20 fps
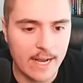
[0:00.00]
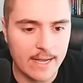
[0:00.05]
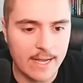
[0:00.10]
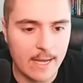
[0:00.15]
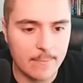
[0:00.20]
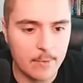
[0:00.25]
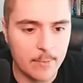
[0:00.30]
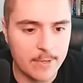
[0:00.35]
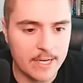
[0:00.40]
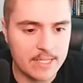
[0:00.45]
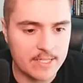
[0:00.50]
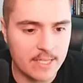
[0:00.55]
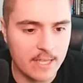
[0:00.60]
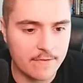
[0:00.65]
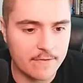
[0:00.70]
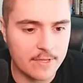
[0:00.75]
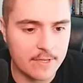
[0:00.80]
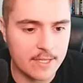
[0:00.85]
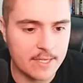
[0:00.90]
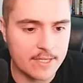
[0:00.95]
a couple minutes
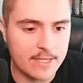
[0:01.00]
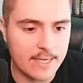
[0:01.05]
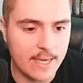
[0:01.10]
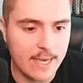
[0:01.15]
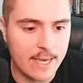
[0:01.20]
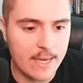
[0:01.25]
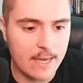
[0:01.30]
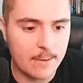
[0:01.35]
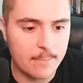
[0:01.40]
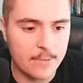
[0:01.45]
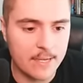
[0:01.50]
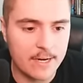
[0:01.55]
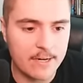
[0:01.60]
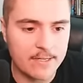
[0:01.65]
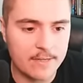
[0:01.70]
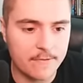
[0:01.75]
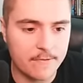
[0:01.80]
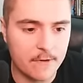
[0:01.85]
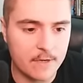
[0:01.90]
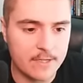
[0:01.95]
left in this game.
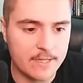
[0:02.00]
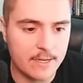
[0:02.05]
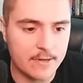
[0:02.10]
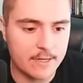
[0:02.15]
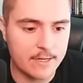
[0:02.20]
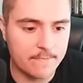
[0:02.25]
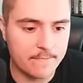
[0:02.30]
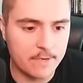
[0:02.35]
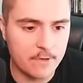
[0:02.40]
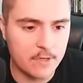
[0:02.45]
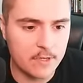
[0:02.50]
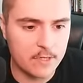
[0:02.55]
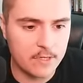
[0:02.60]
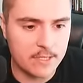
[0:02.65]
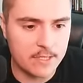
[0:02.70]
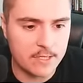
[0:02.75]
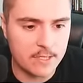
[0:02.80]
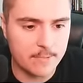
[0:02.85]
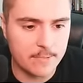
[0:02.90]
There's a first down conversion to